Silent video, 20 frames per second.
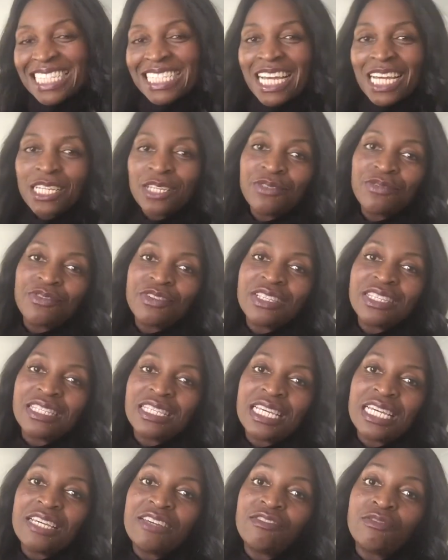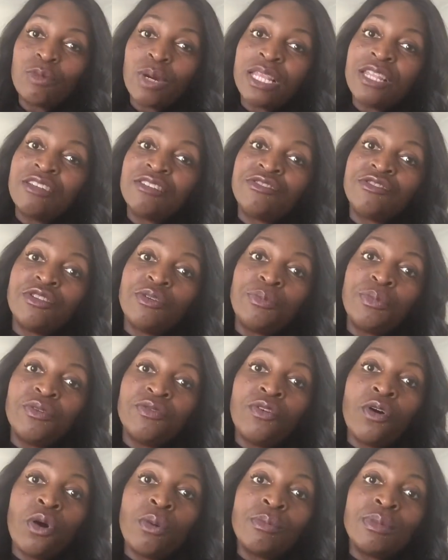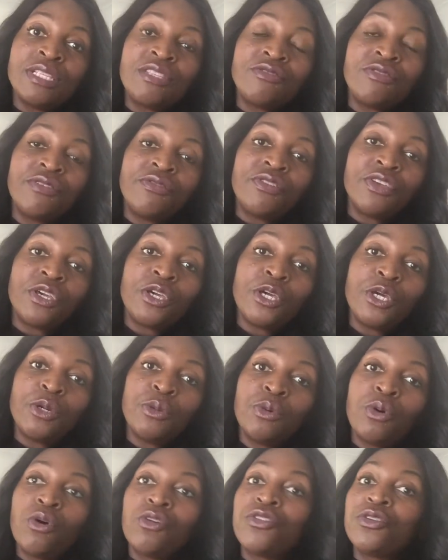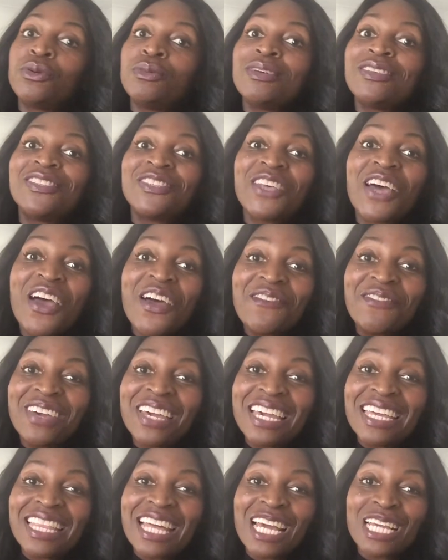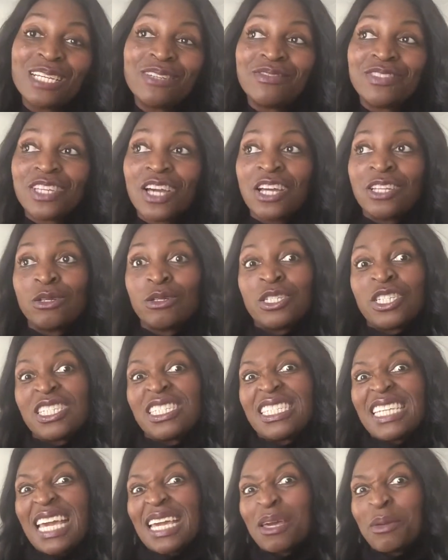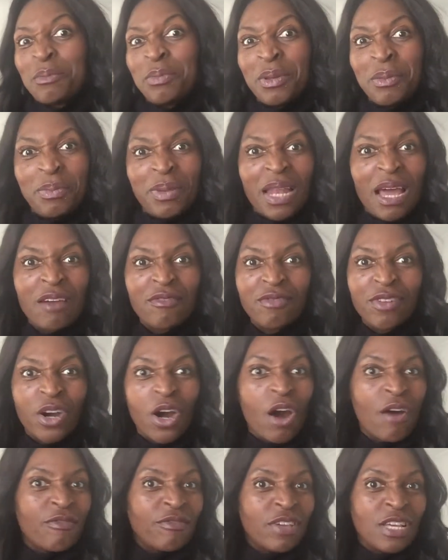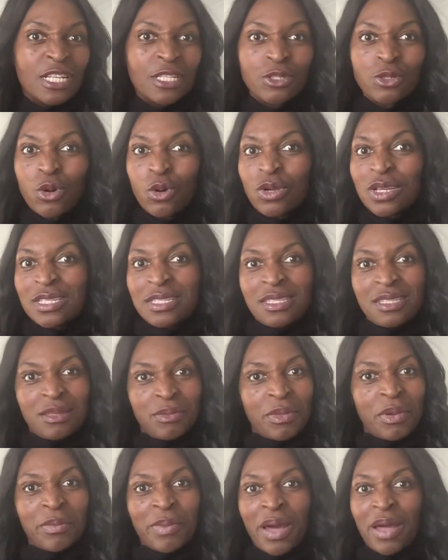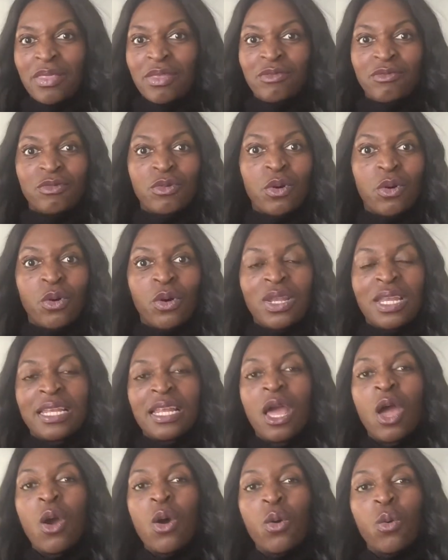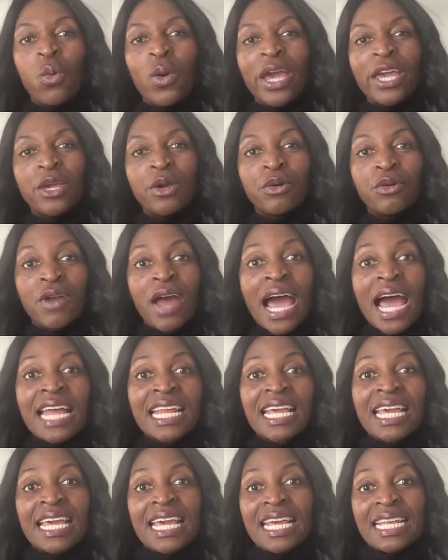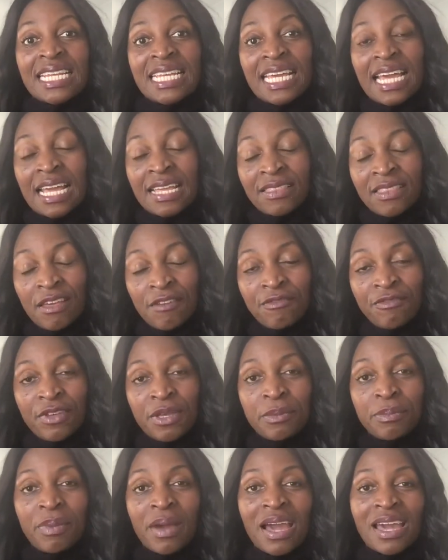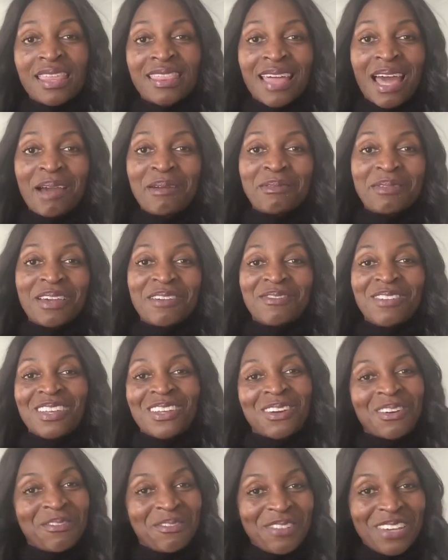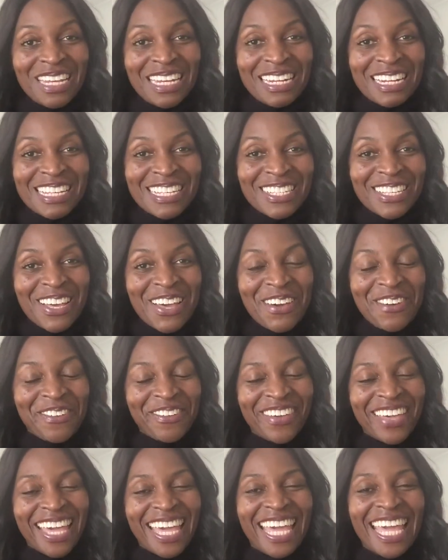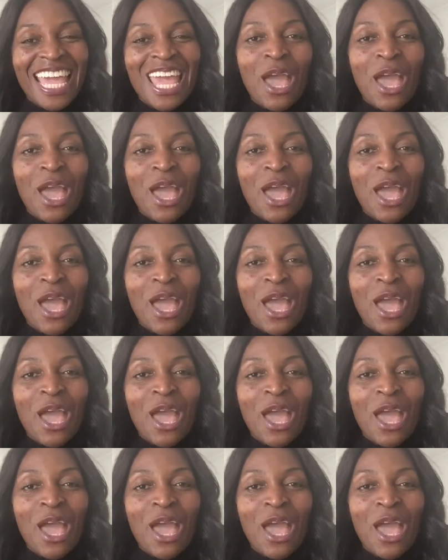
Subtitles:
that you've received, whether it's through performance review or through a survey that you've done, or just taking people out for coffee and talking to them about the role and where you're at and getting their feedback that way if you're not feeling a survey.